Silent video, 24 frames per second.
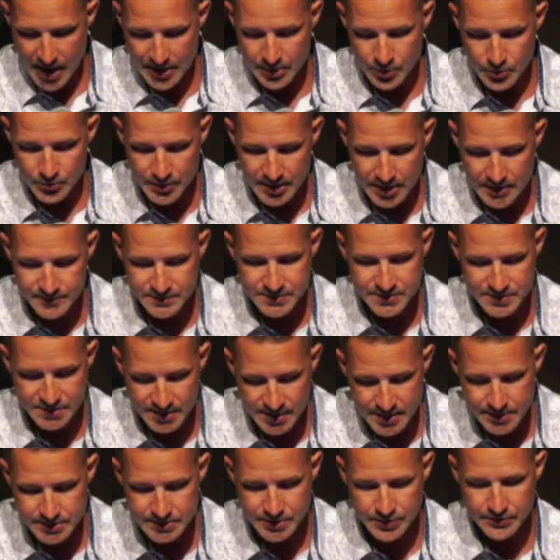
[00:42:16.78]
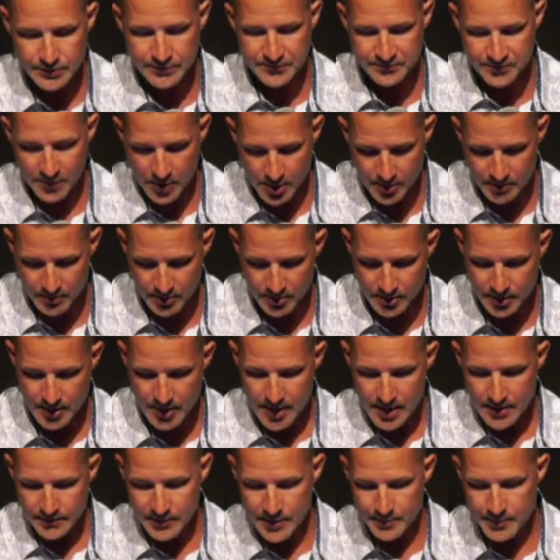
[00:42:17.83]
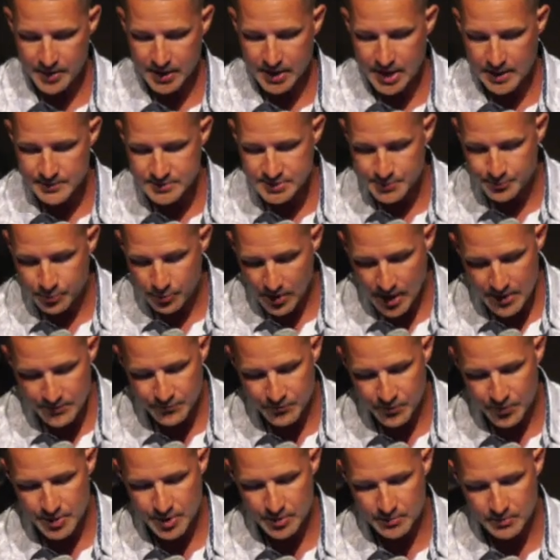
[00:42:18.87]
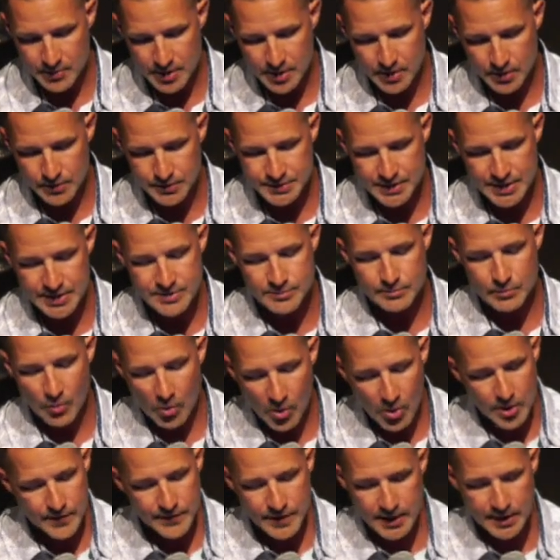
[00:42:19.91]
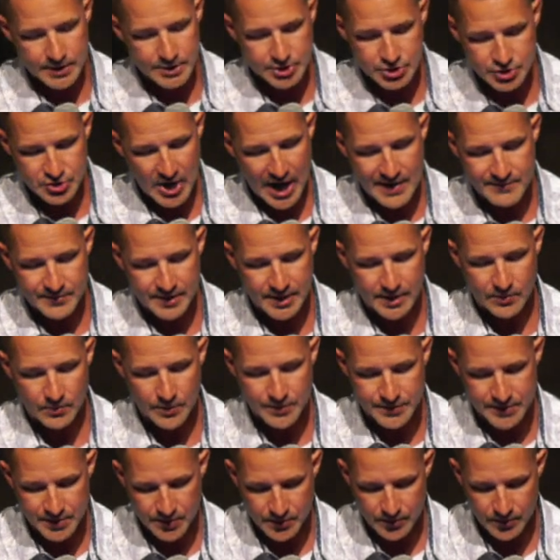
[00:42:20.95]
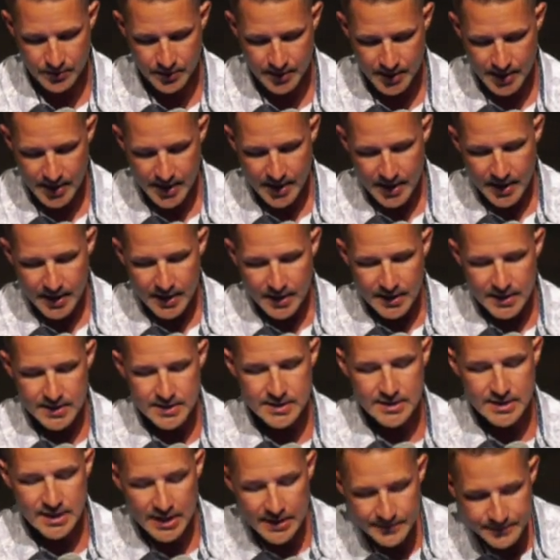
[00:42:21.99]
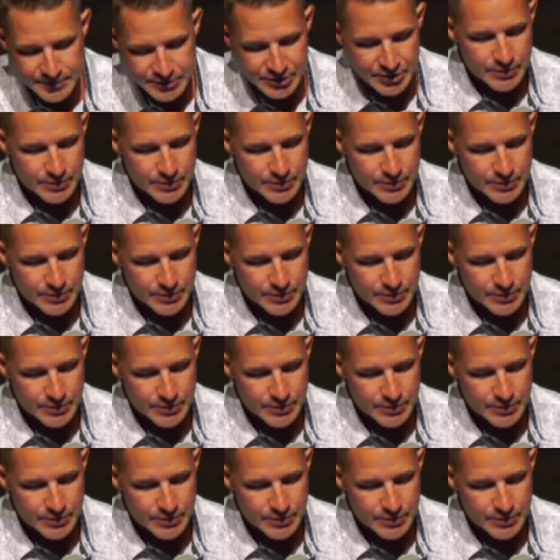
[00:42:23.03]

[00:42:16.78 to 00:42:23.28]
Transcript: who gives seed to the farmer that becomes bread for your meals is more than extravagant with you. He gives you